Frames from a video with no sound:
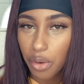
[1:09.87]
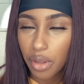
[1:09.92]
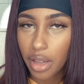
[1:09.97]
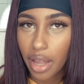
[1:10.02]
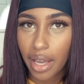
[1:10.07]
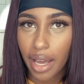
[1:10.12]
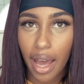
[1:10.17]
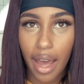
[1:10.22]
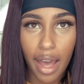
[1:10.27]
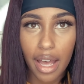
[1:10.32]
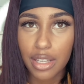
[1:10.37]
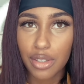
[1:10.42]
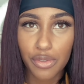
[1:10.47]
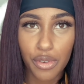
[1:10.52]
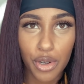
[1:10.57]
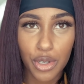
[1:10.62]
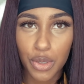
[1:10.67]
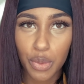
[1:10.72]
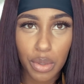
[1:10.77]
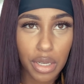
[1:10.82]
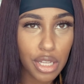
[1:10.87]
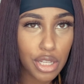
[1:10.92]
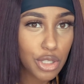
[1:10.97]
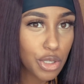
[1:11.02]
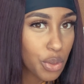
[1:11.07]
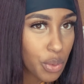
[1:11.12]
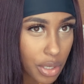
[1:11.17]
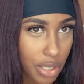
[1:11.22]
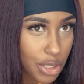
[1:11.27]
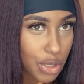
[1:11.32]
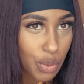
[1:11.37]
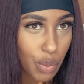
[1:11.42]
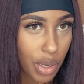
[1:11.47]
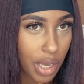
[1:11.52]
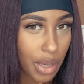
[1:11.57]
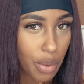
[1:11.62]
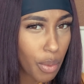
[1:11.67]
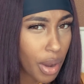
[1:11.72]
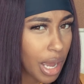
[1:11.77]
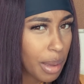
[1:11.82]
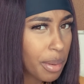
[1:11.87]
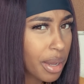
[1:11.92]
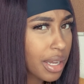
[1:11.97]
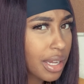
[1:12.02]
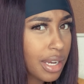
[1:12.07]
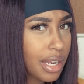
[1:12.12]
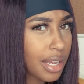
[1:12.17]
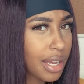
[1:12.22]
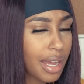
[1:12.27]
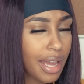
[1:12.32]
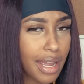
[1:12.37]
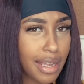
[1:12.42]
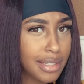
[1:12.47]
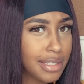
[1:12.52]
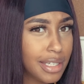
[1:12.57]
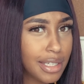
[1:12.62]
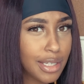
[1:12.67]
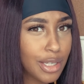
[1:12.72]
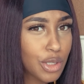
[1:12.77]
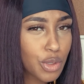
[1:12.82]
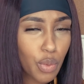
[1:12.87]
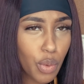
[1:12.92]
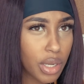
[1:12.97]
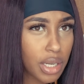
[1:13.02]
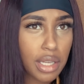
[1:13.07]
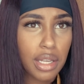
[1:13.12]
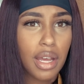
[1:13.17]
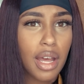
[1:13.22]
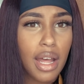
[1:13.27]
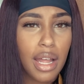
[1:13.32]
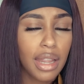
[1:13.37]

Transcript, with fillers: Like I asked for a 22 inch wig. Why am I getting an 18 to 20?